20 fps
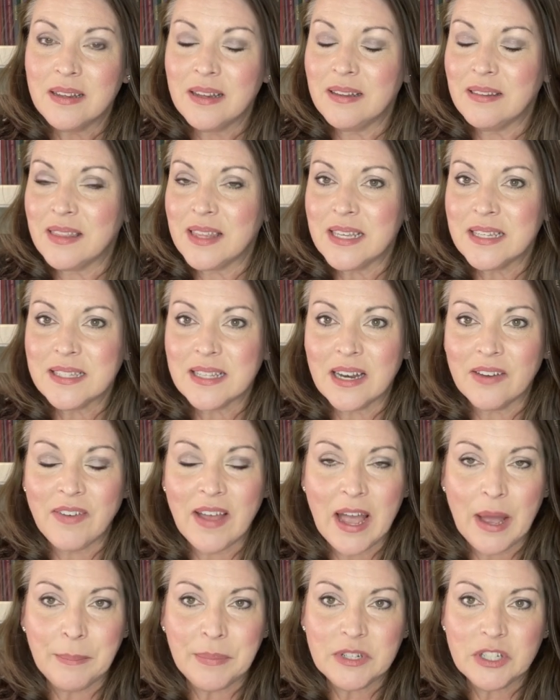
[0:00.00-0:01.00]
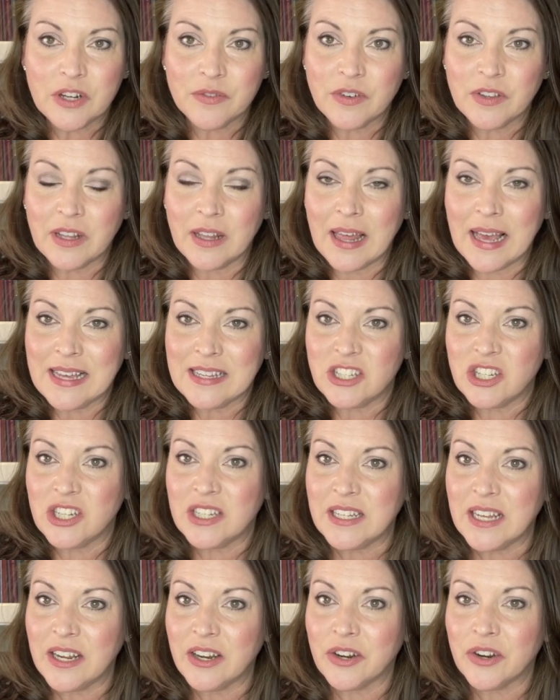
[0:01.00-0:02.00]
things that have happened over the last
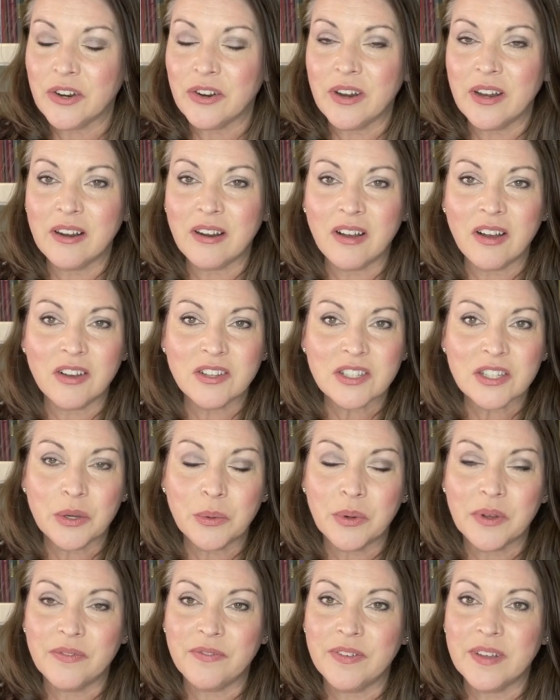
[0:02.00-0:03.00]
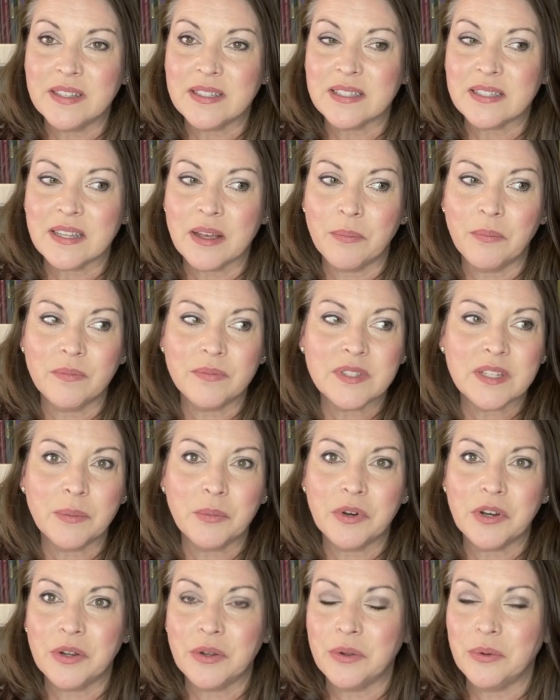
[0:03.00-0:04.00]
year. Also, if it's
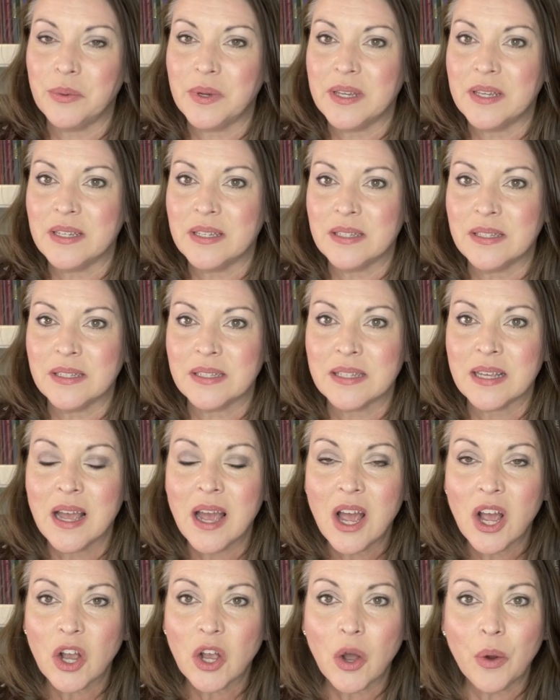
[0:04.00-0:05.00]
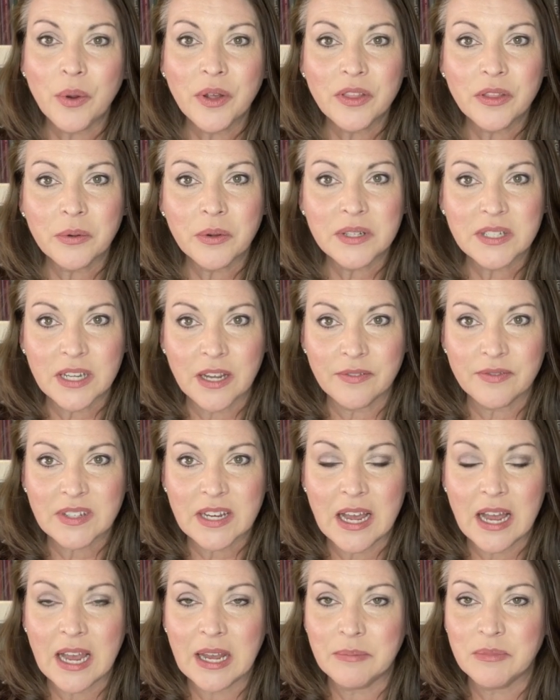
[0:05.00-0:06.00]
someone who is going through a tough
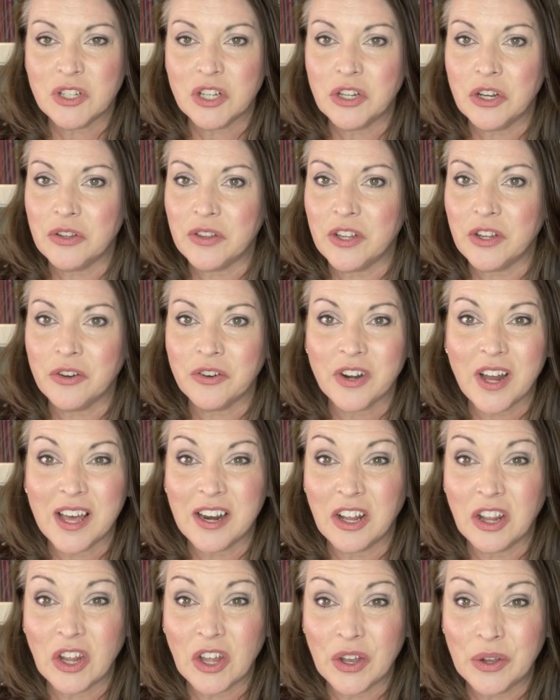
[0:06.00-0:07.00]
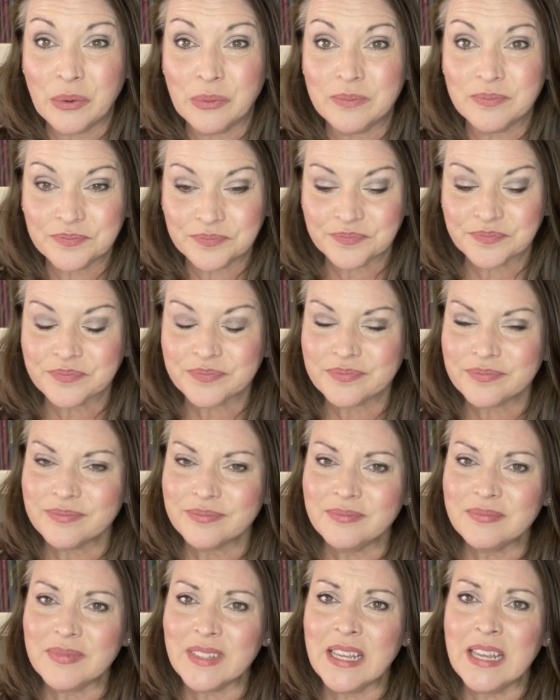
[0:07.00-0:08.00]
time, to know that you're not alone.
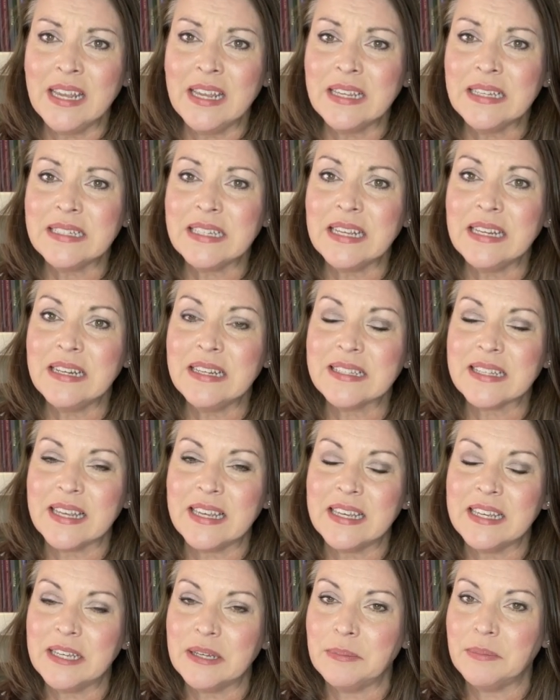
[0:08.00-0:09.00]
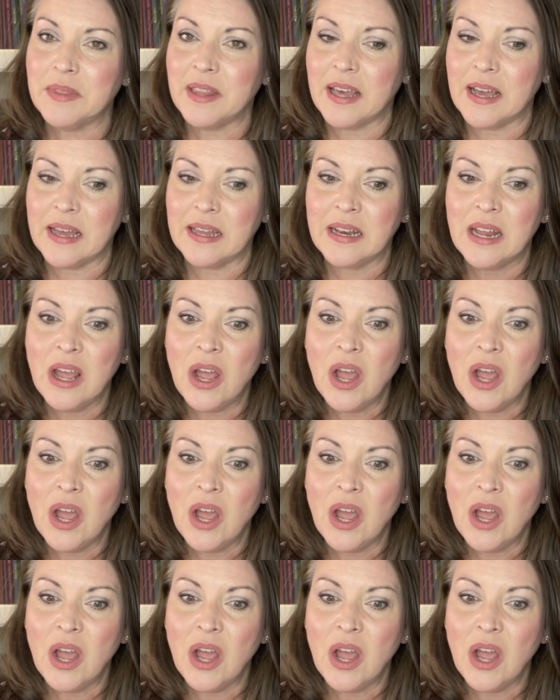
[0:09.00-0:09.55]
And it is a hymn that